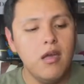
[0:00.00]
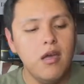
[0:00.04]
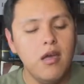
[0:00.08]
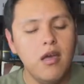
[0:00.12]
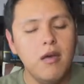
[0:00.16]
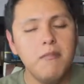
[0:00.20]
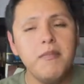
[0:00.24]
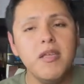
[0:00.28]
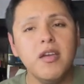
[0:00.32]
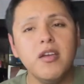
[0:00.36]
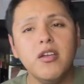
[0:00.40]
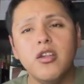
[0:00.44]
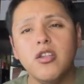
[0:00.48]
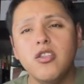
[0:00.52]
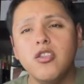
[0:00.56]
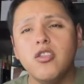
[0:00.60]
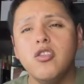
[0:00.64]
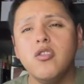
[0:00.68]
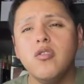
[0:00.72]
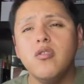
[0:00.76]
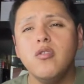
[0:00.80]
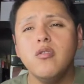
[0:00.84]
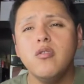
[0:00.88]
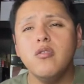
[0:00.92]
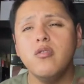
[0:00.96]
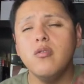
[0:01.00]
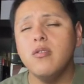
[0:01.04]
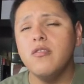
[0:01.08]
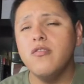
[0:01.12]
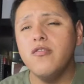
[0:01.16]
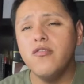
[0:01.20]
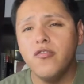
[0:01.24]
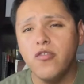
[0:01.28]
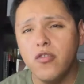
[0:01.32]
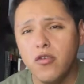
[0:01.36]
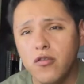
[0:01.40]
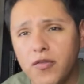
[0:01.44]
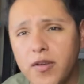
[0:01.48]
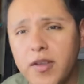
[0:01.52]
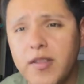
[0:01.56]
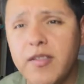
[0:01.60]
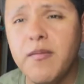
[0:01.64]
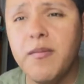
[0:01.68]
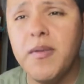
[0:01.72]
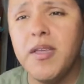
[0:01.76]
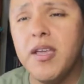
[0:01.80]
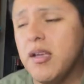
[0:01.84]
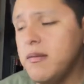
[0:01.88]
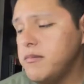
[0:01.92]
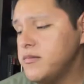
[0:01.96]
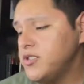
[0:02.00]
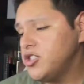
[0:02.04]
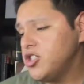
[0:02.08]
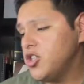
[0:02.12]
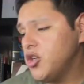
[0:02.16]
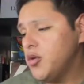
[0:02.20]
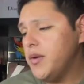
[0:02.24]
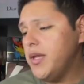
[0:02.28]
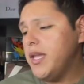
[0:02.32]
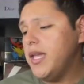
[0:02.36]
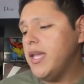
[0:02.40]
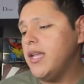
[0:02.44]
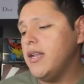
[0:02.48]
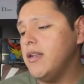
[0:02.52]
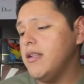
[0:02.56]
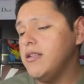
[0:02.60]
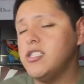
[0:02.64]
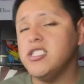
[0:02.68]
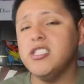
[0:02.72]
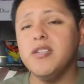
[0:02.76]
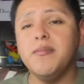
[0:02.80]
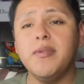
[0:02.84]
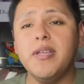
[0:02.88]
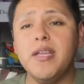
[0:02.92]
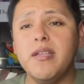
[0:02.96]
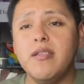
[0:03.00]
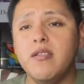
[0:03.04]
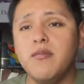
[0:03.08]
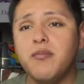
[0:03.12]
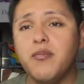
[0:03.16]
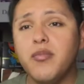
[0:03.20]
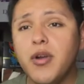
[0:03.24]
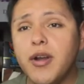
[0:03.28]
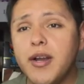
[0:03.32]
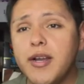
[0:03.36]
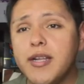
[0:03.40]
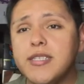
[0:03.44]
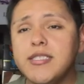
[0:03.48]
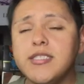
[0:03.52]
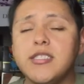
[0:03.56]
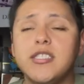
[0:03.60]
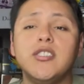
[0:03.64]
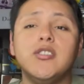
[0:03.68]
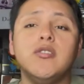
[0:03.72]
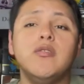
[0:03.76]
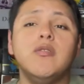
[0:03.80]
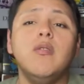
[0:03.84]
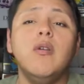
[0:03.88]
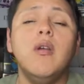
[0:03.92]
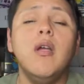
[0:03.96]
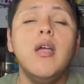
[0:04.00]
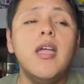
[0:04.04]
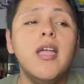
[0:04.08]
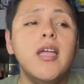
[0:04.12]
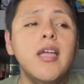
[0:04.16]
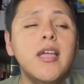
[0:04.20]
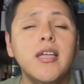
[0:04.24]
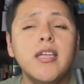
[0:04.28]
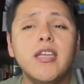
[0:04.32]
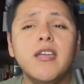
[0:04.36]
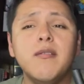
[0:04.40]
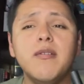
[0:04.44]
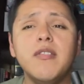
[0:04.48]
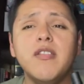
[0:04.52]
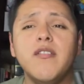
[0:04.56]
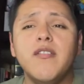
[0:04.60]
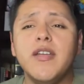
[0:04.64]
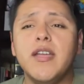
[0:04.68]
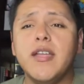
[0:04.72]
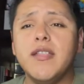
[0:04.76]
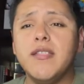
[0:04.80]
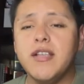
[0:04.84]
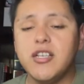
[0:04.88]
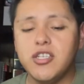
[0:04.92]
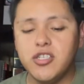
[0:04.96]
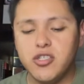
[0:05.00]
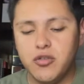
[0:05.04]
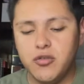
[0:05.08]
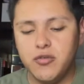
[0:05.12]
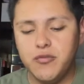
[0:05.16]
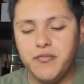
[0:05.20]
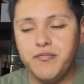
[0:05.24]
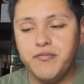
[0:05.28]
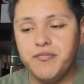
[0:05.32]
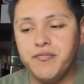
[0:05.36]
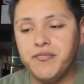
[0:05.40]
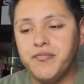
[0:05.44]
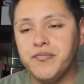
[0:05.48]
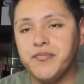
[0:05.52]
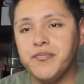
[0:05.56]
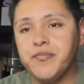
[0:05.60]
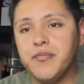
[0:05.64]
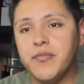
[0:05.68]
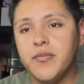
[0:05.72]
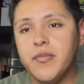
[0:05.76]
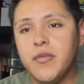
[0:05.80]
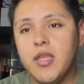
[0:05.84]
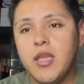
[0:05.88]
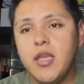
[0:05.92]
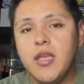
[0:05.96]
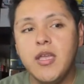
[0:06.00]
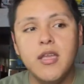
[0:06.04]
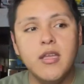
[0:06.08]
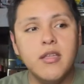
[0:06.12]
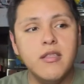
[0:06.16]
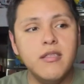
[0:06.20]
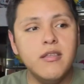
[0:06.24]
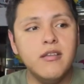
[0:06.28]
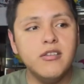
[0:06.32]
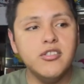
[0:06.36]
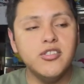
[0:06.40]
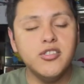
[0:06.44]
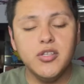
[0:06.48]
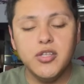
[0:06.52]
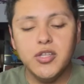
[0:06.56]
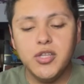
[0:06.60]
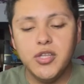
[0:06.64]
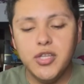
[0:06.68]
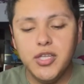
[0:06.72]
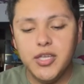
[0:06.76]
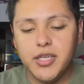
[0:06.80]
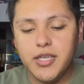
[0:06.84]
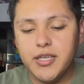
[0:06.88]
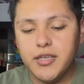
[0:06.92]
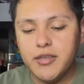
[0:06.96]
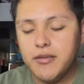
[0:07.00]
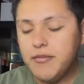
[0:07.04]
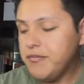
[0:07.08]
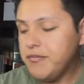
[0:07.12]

I'm not gonna do, do a full face of makeup. I'm just gonna go ahead and just apply these products just to give myself like a natural, natural look.